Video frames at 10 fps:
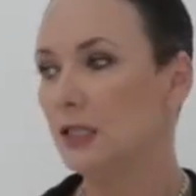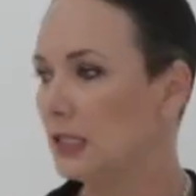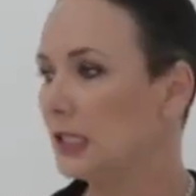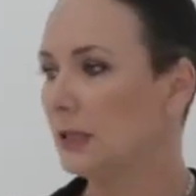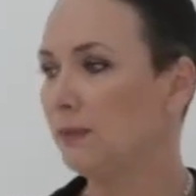
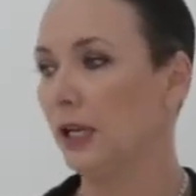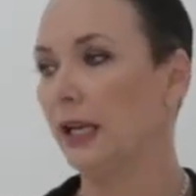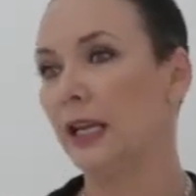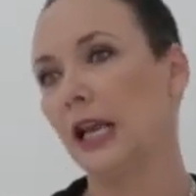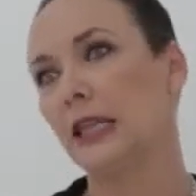discipline,
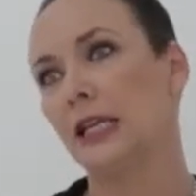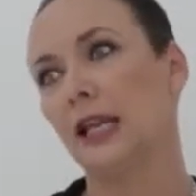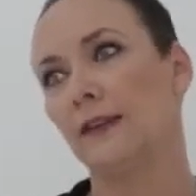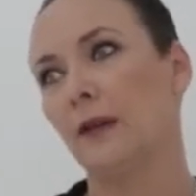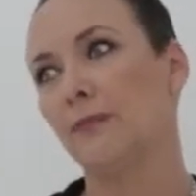and I think
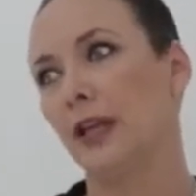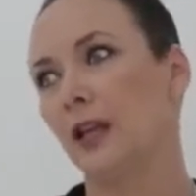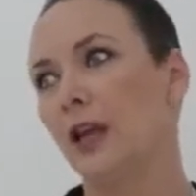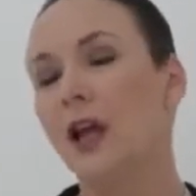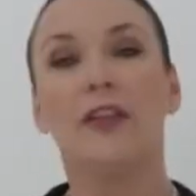that's something
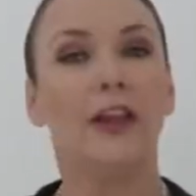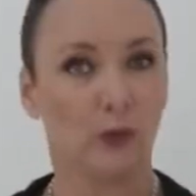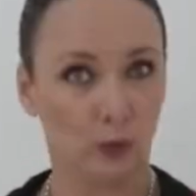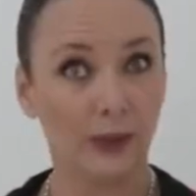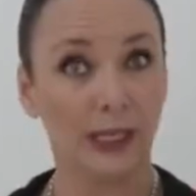
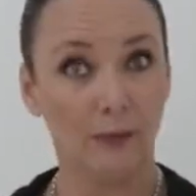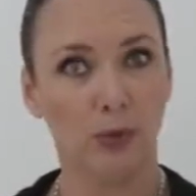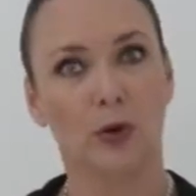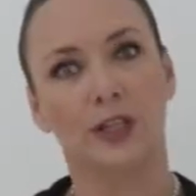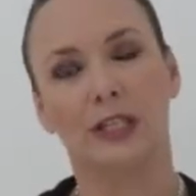that's really
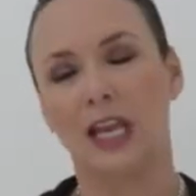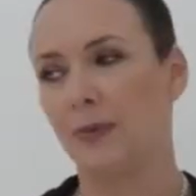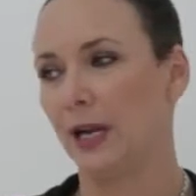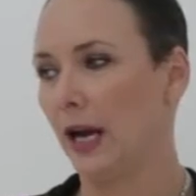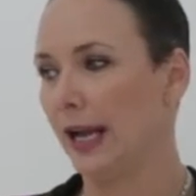important to keep
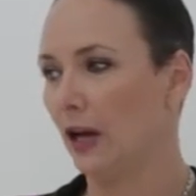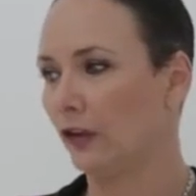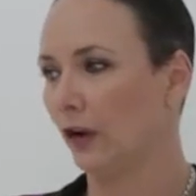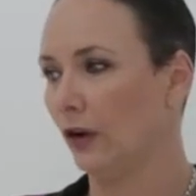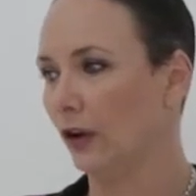an eye
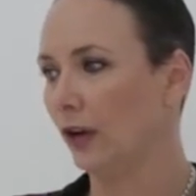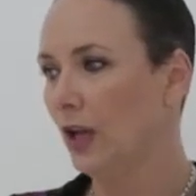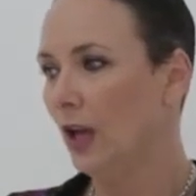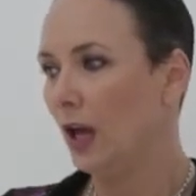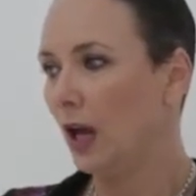out
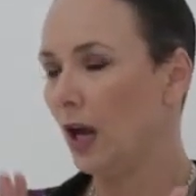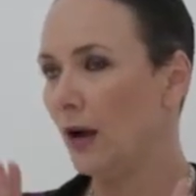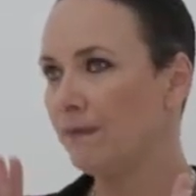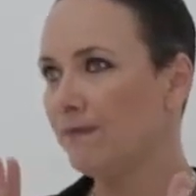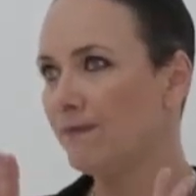
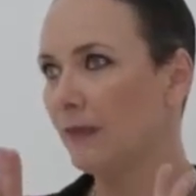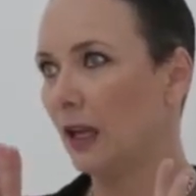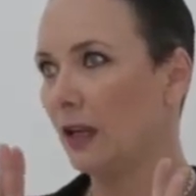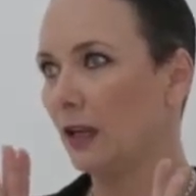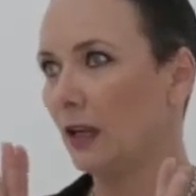on.
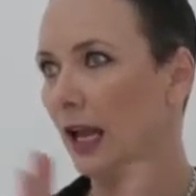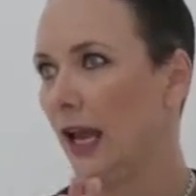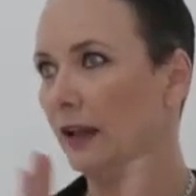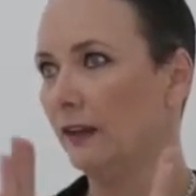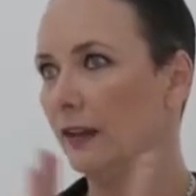
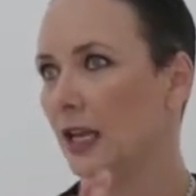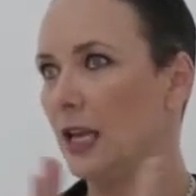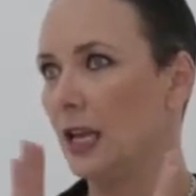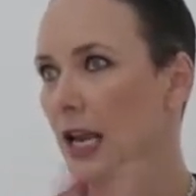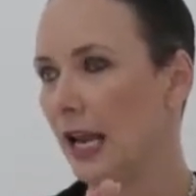And the
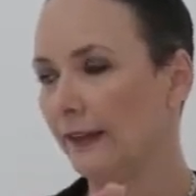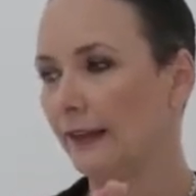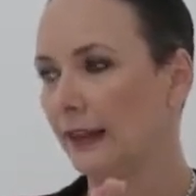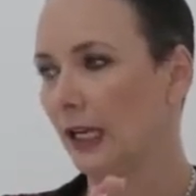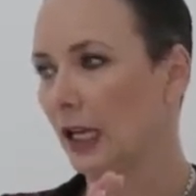next
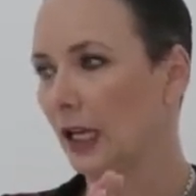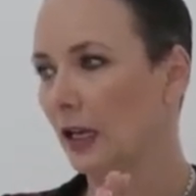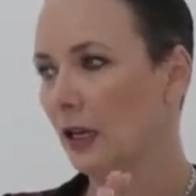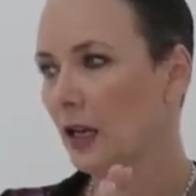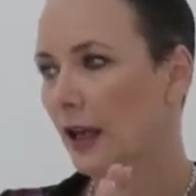thing
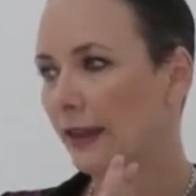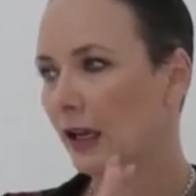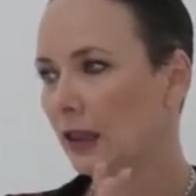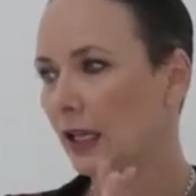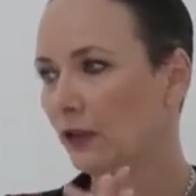that
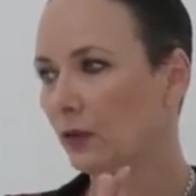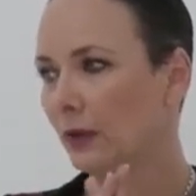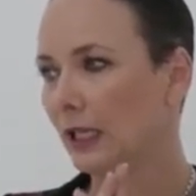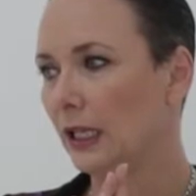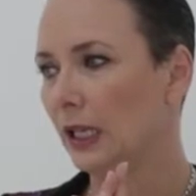I think is
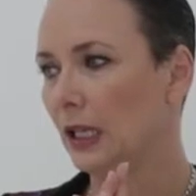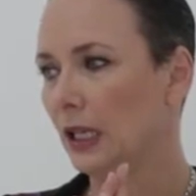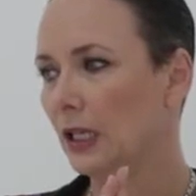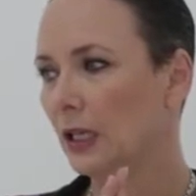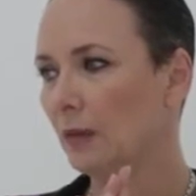really
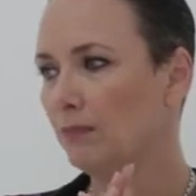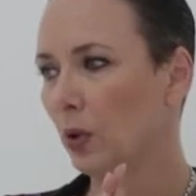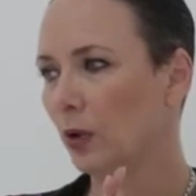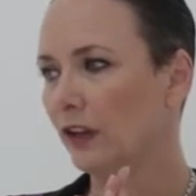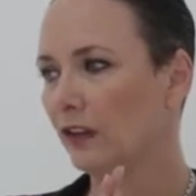
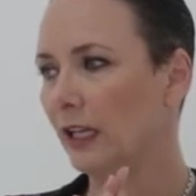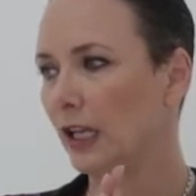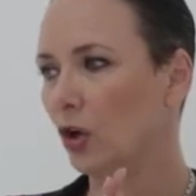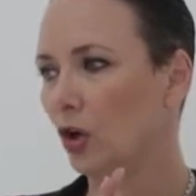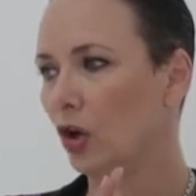important to
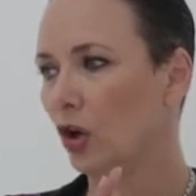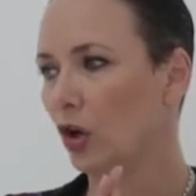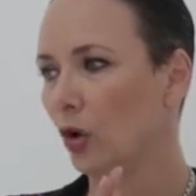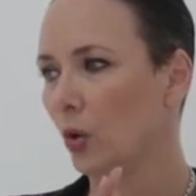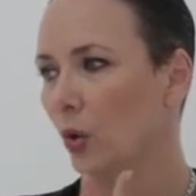let you
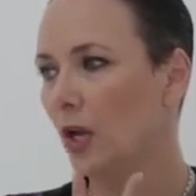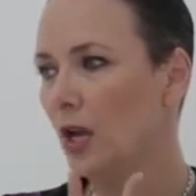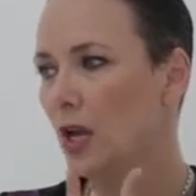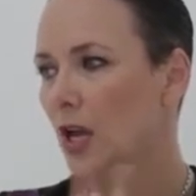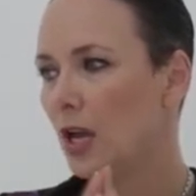know
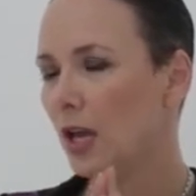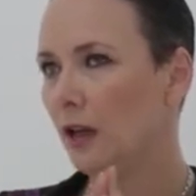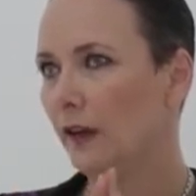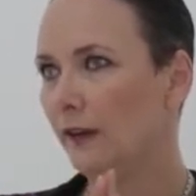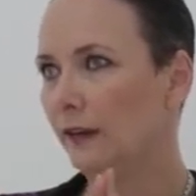
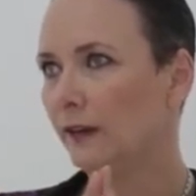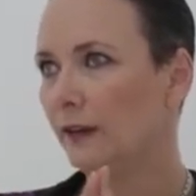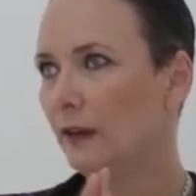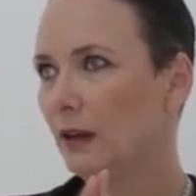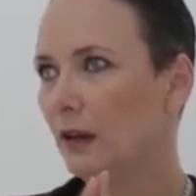
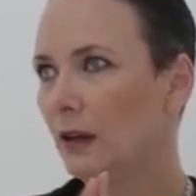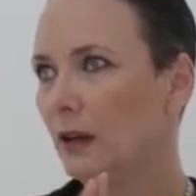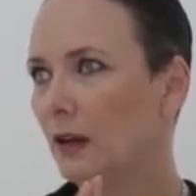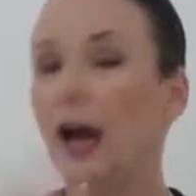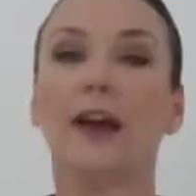is,
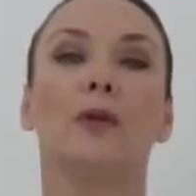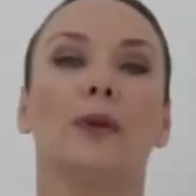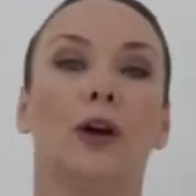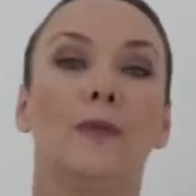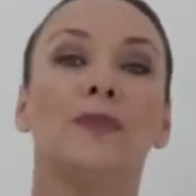there we
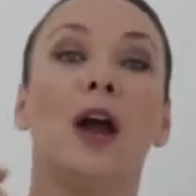go,